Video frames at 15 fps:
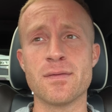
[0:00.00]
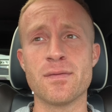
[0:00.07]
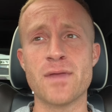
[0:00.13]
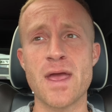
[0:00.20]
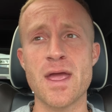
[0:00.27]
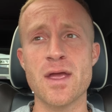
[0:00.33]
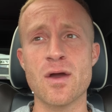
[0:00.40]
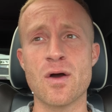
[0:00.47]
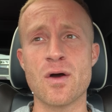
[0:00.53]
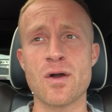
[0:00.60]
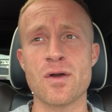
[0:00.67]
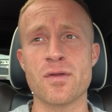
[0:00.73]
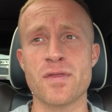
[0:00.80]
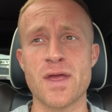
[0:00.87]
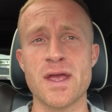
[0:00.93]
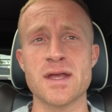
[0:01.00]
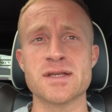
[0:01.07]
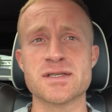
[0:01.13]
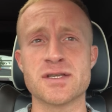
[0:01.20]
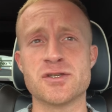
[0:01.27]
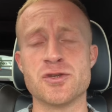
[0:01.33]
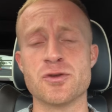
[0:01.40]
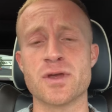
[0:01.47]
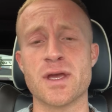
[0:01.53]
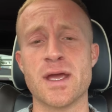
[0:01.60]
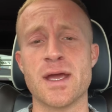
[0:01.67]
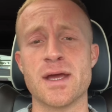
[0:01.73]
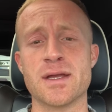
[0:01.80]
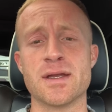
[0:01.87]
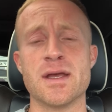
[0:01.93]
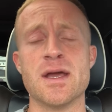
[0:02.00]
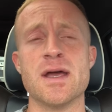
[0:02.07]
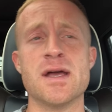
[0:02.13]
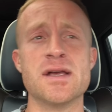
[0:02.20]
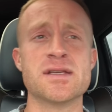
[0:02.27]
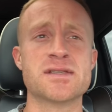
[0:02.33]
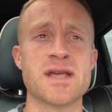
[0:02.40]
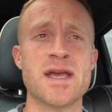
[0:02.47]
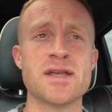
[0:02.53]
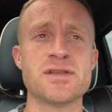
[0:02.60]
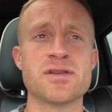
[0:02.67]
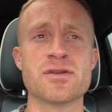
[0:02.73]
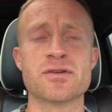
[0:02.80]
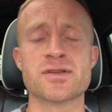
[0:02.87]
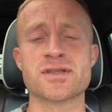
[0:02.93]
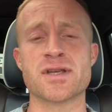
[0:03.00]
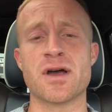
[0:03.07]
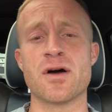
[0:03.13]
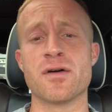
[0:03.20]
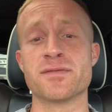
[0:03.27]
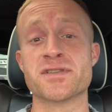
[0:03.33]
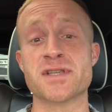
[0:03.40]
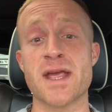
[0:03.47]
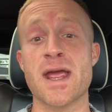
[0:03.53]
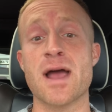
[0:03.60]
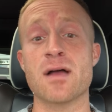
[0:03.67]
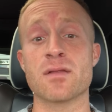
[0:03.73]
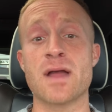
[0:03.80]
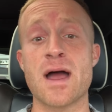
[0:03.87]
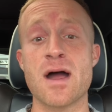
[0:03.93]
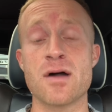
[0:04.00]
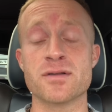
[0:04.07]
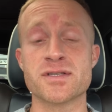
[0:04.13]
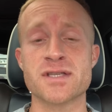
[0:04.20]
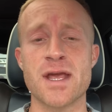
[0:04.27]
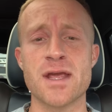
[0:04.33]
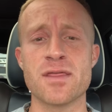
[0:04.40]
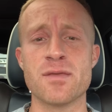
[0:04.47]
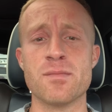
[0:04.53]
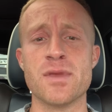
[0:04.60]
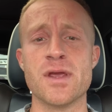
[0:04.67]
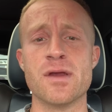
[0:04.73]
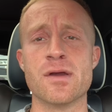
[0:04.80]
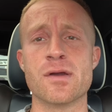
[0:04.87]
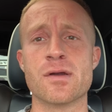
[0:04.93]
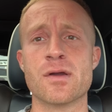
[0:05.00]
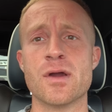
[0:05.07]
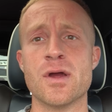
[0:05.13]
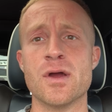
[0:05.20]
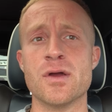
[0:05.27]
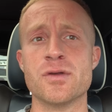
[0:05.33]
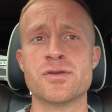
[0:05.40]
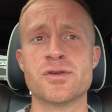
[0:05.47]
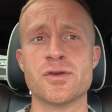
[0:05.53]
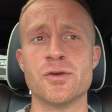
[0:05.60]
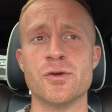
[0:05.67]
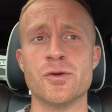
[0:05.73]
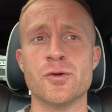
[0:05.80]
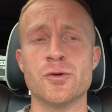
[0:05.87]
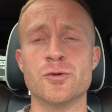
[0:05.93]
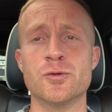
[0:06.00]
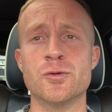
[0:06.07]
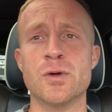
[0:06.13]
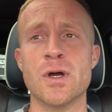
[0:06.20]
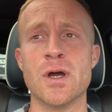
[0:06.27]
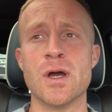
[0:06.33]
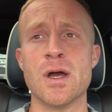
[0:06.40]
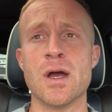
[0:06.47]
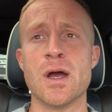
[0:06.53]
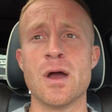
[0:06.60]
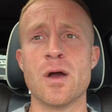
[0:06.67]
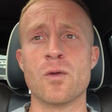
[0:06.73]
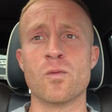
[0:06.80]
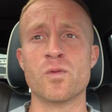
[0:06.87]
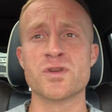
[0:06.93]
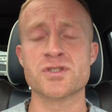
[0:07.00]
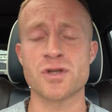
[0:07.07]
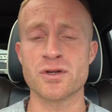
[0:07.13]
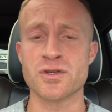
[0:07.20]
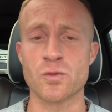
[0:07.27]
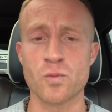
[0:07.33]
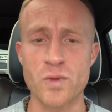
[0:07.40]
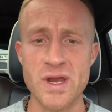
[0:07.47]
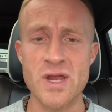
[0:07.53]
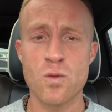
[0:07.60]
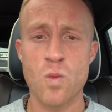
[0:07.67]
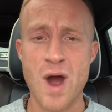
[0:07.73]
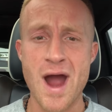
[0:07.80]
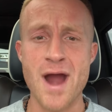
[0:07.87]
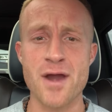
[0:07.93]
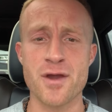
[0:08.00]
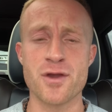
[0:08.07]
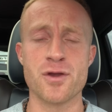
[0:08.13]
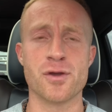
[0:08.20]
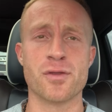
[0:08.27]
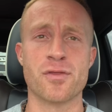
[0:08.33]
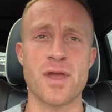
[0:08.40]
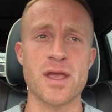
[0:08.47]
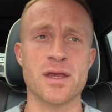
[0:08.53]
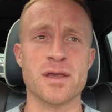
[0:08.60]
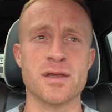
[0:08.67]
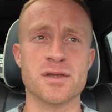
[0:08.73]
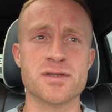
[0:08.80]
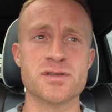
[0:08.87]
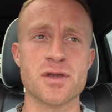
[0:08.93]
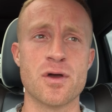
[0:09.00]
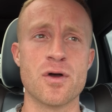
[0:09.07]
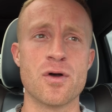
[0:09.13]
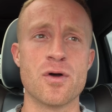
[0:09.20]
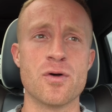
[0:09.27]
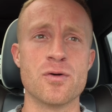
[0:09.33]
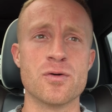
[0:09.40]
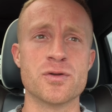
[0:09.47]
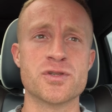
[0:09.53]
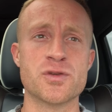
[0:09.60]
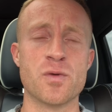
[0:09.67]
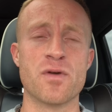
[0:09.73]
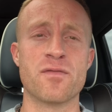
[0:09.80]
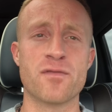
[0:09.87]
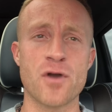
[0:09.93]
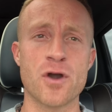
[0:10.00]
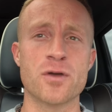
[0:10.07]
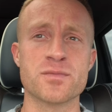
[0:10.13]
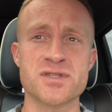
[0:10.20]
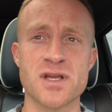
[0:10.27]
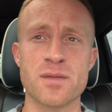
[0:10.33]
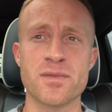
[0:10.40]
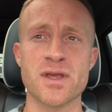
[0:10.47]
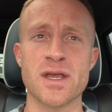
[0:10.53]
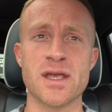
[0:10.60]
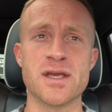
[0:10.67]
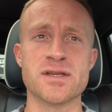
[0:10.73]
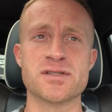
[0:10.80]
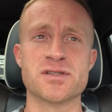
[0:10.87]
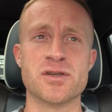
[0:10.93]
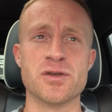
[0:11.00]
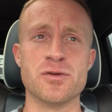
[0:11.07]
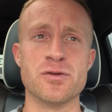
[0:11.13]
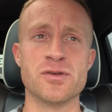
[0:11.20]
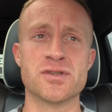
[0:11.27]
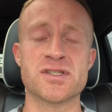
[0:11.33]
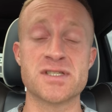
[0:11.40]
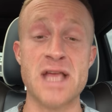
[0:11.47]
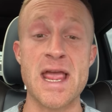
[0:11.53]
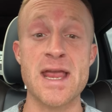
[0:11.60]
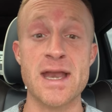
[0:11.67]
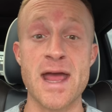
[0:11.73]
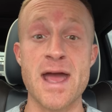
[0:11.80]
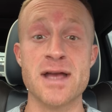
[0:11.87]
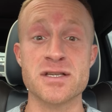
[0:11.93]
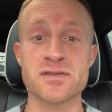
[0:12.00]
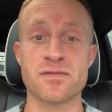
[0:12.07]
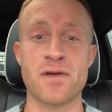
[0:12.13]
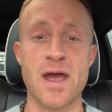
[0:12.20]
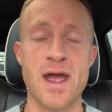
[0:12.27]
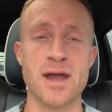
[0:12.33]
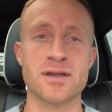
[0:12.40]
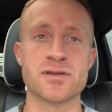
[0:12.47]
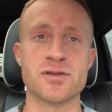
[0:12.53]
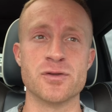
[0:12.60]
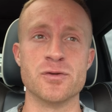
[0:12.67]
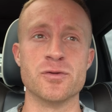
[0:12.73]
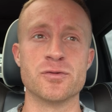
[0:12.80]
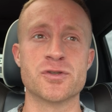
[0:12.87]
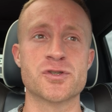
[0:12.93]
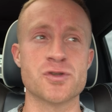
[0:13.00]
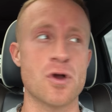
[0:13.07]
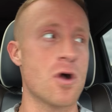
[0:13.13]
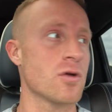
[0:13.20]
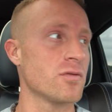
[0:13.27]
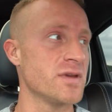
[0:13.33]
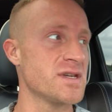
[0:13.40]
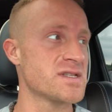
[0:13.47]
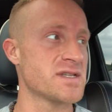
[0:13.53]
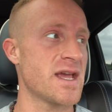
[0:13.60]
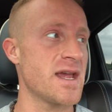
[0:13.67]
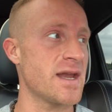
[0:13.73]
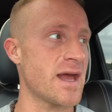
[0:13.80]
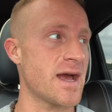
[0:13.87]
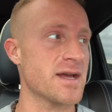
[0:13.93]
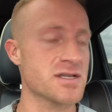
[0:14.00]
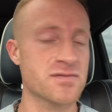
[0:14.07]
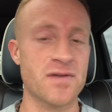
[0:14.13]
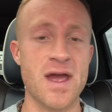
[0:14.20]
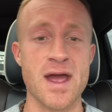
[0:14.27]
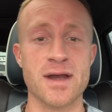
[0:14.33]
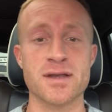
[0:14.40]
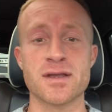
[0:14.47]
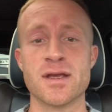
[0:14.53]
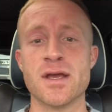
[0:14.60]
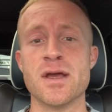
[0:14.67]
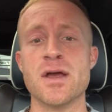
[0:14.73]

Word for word: they are things that you can say to yourself, say out loud, say in the mirror to start to rewire your thinking. So to affirm something is to state as fact, to strongly state as fact.